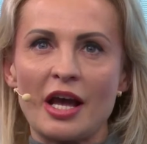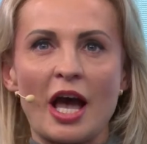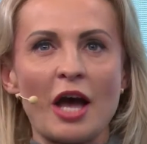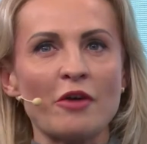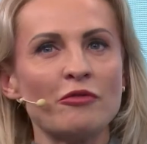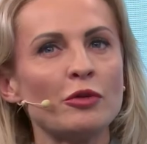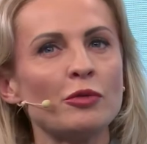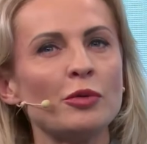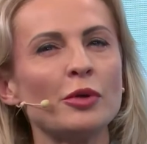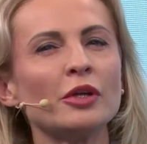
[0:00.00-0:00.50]

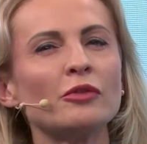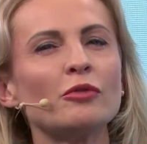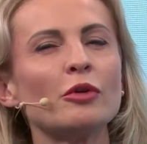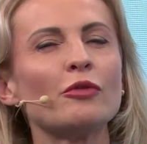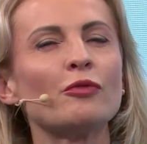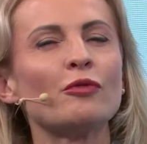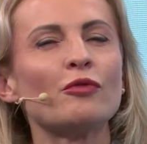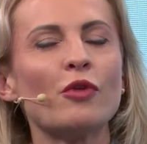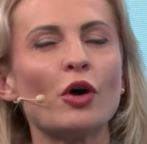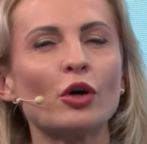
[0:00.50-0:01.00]
everything we
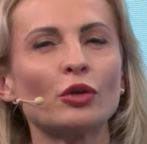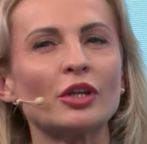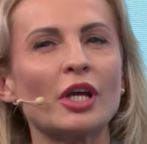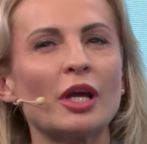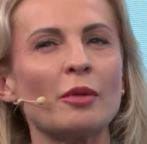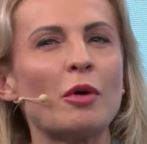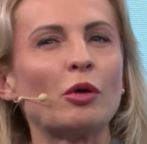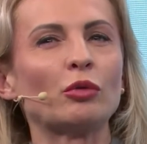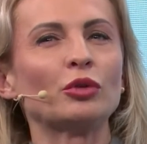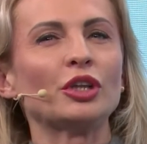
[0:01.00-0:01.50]
thought
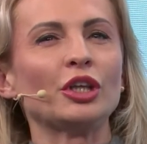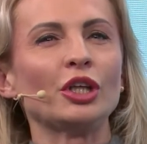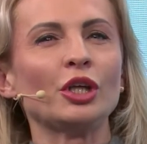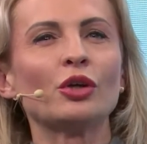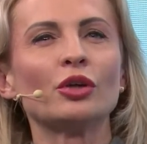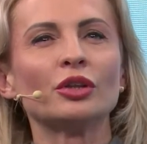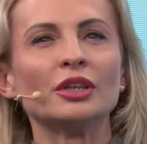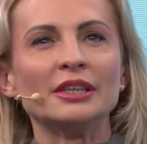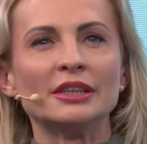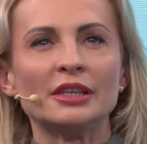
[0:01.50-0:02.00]
about
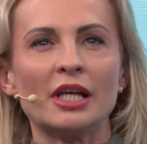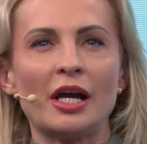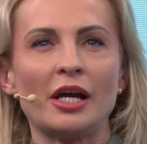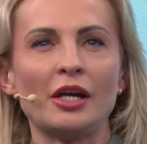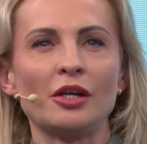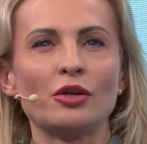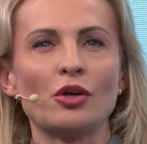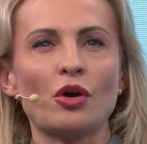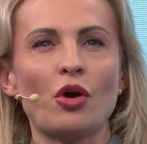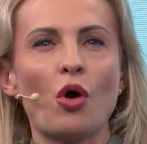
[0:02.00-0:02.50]

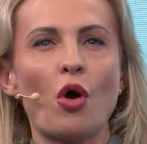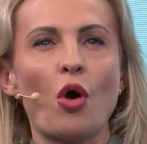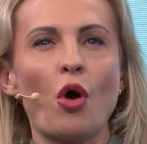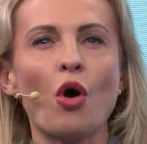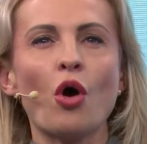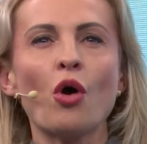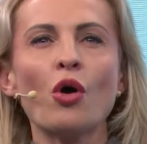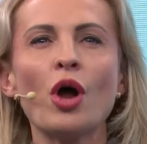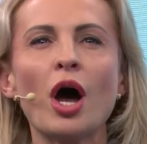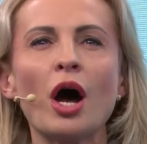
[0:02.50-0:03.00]
eco-design,
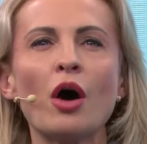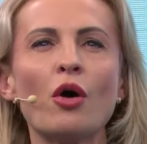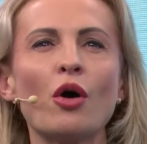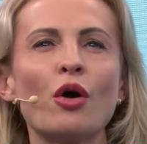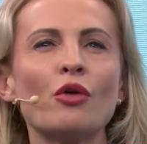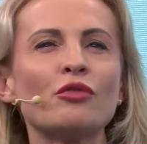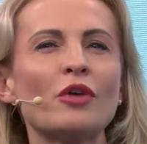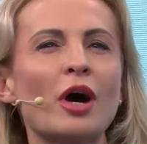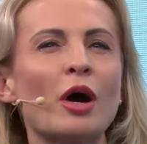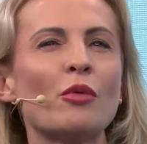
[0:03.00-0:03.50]
all
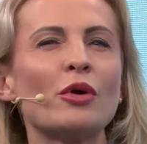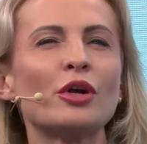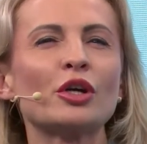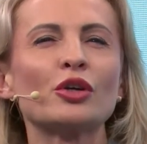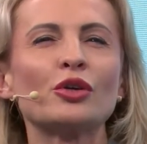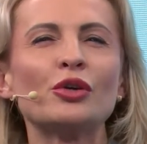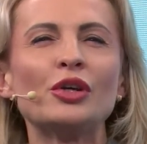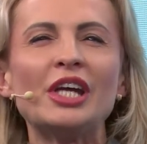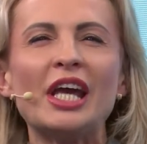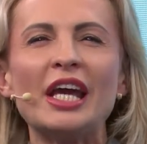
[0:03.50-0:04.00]
of our
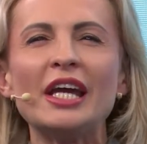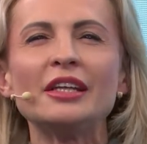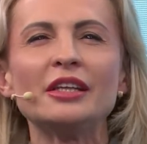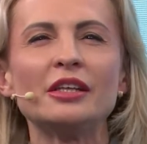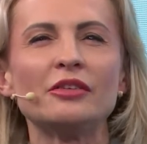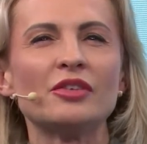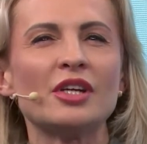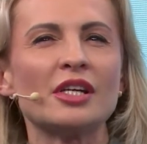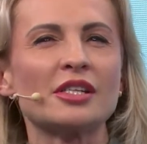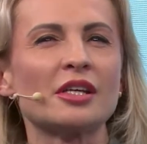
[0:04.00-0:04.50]

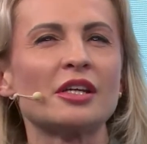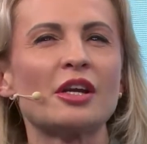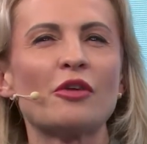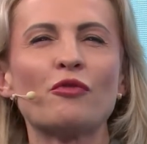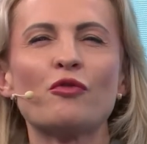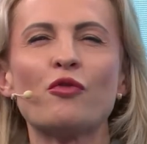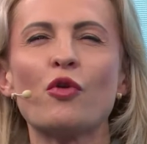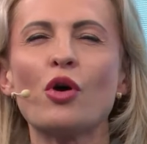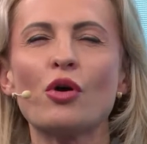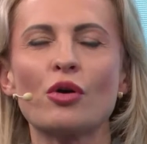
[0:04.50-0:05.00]
creativeness and
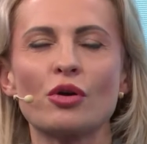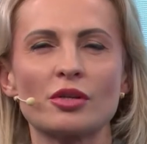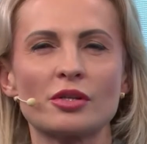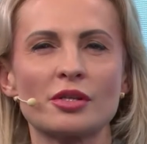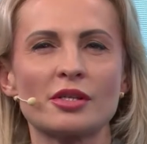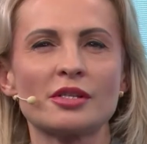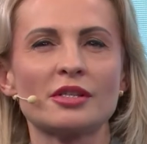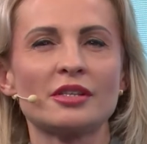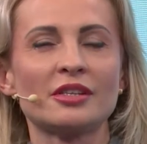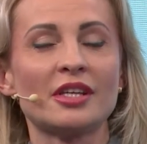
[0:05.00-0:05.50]

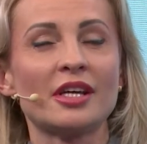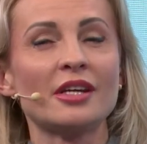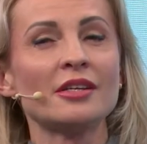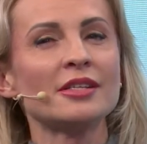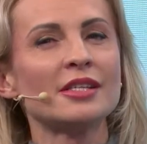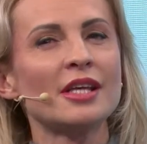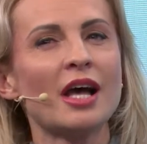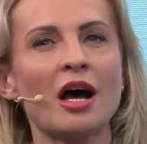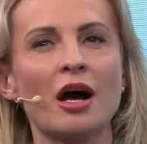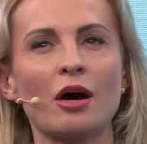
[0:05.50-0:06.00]
efforts
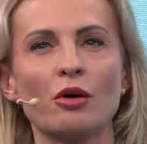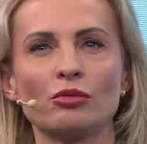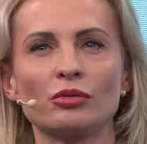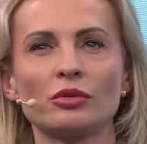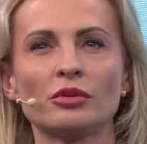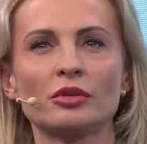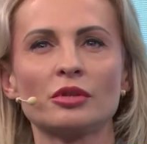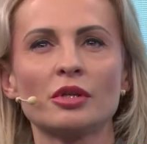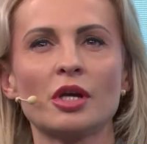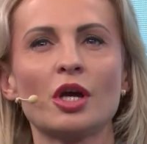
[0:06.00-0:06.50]
turns
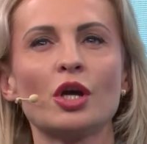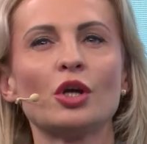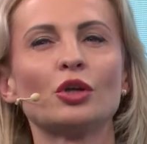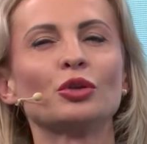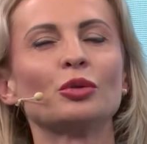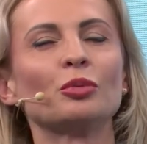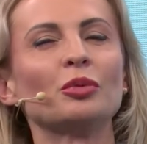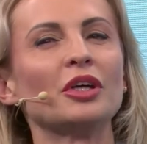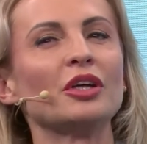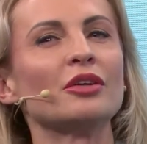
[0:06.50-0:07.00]
out
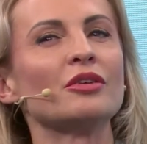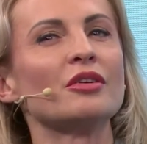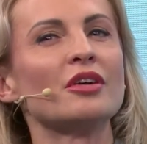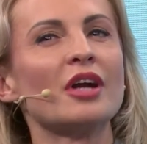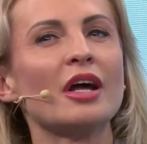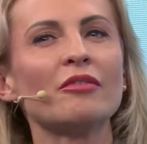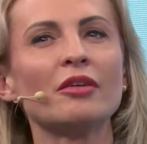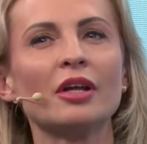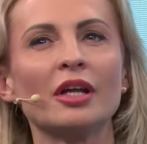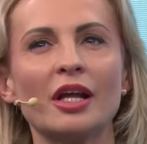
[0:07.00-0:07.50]
to be
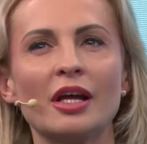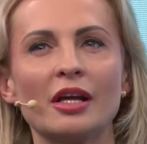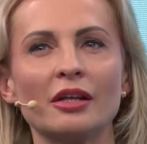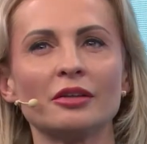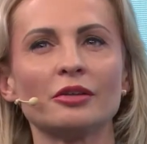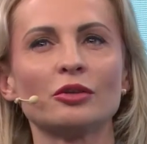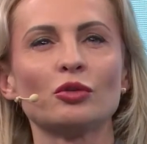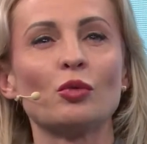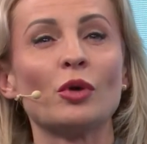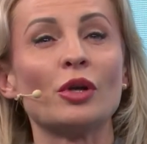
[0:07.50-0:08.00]

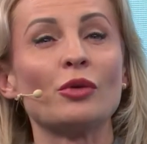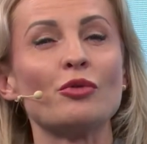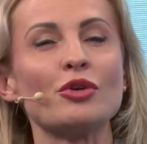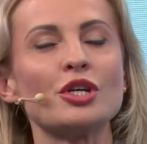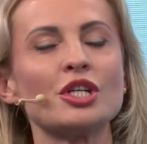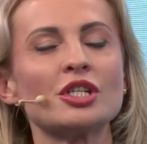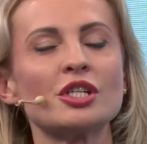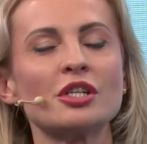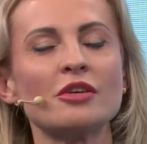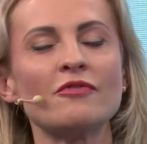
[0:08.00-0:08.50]
irrelevant when we
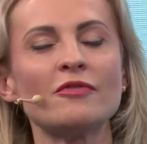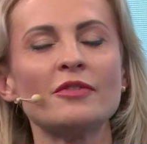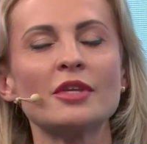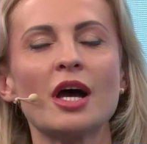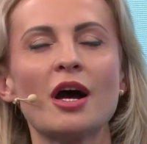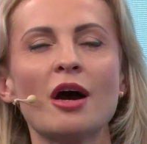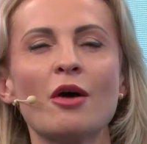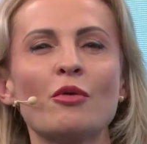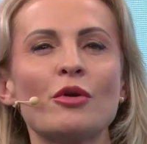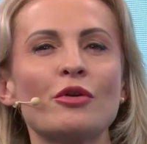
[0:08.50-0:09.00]
shift
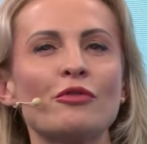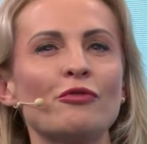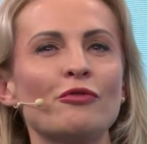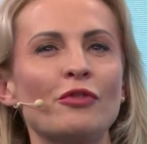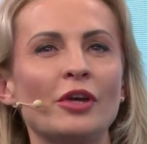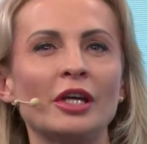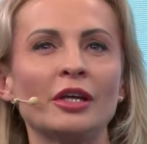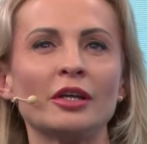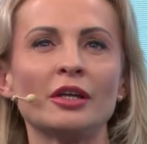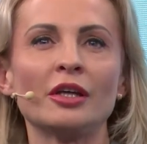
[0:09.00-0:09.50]
our
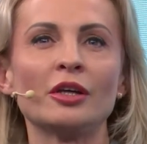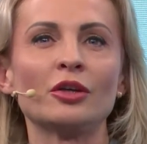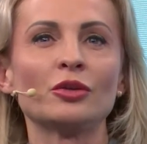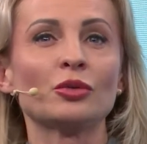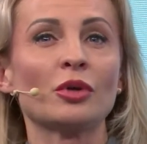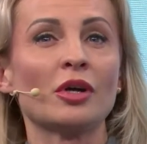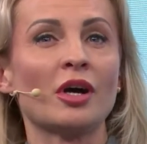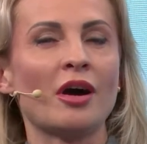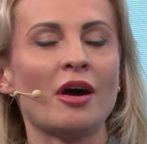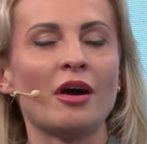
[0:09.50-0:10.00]
thinking
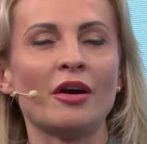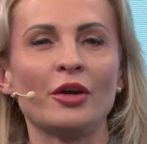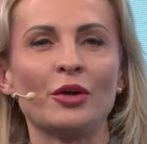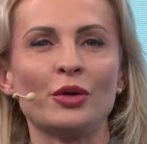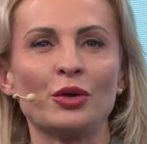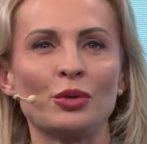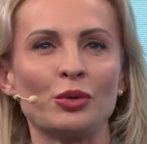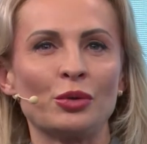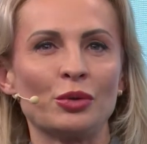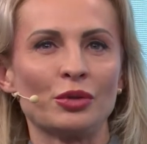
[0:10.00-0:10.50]
to a
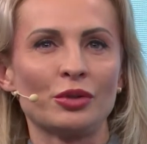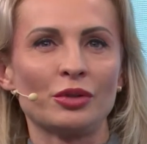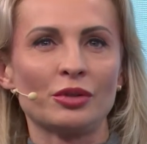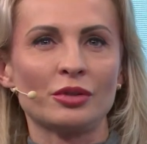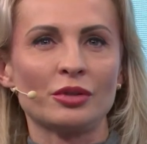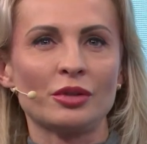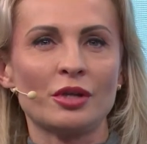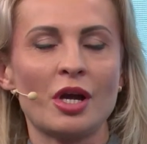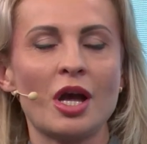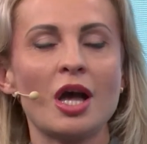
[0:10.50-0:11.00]
higher good,
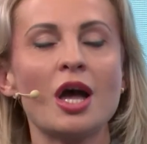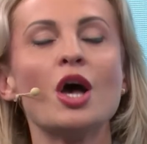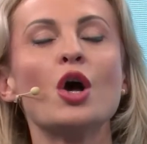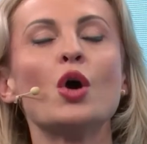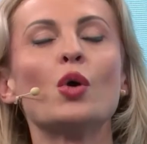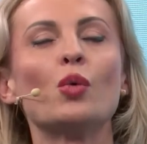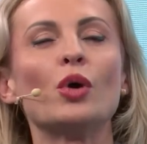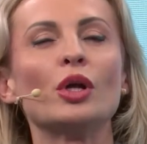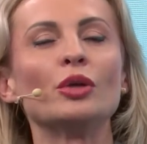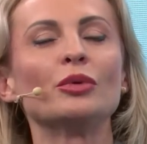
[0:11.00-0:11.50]

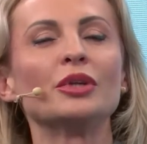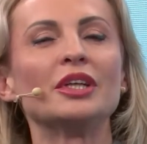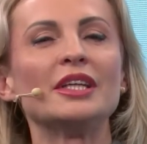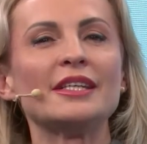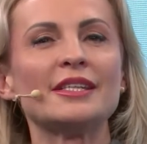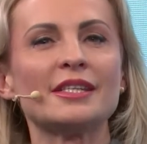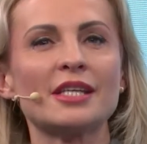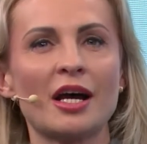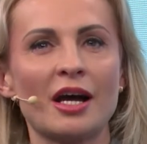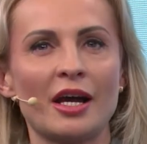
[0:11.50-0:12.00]
when we
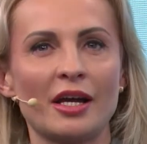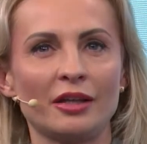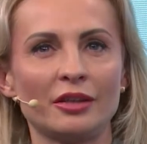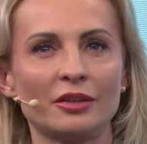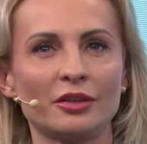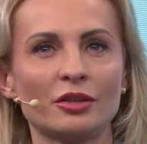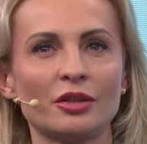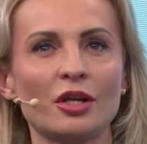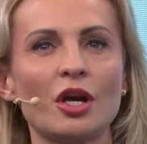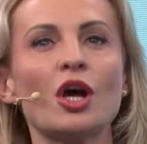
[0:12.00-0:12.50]
decide
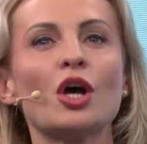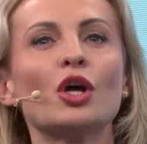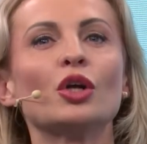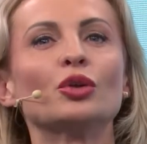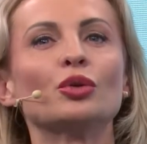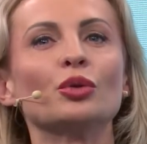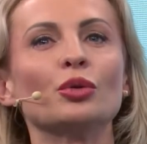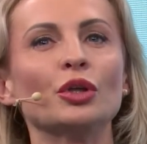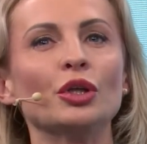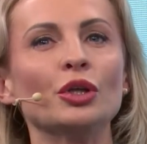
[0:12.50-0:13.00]

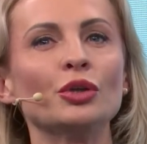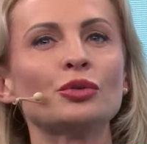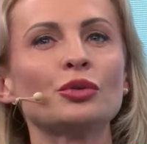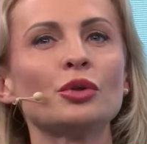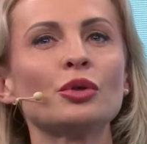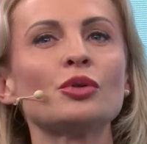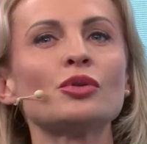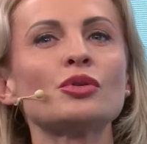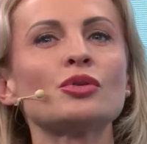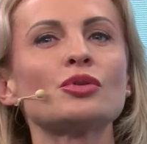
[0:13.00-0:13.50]
to
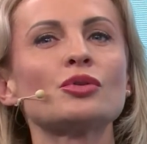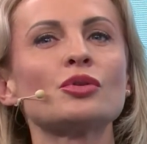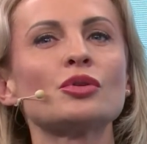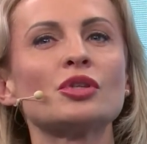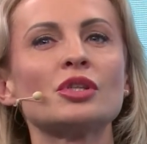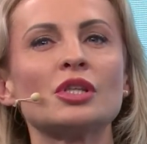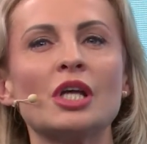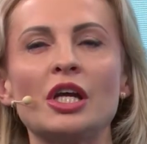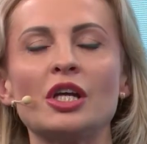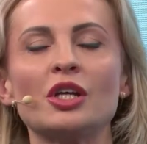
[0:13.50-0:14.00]
introduce
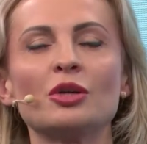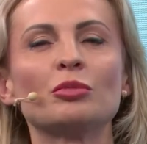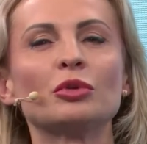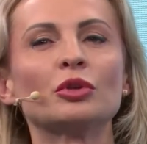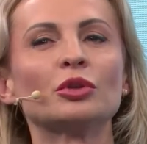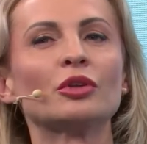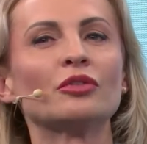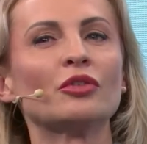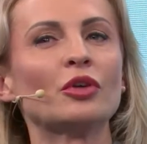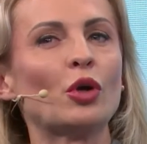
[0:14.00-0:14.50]

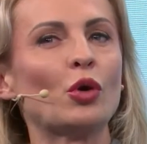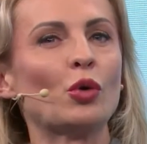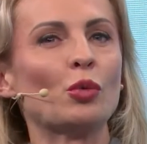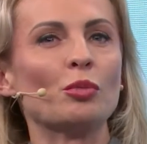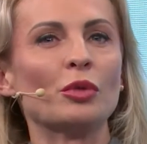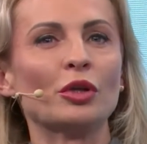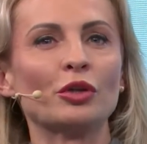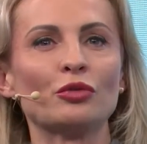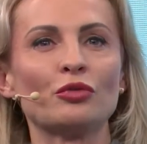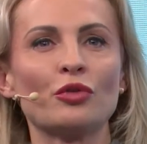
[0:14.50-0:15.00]
sustainable
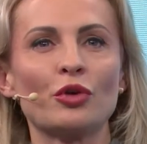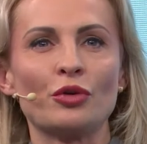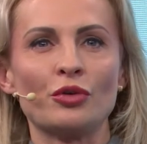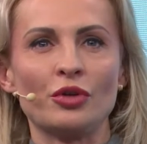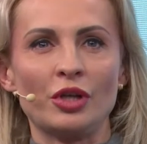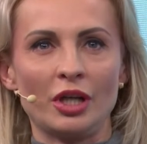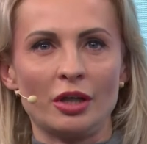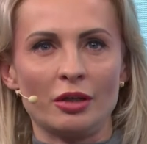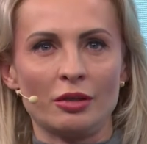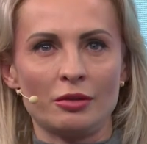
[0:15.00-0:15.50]
development for
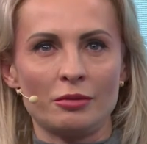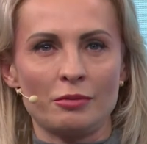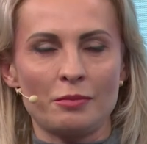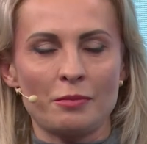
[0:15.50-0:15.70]
real.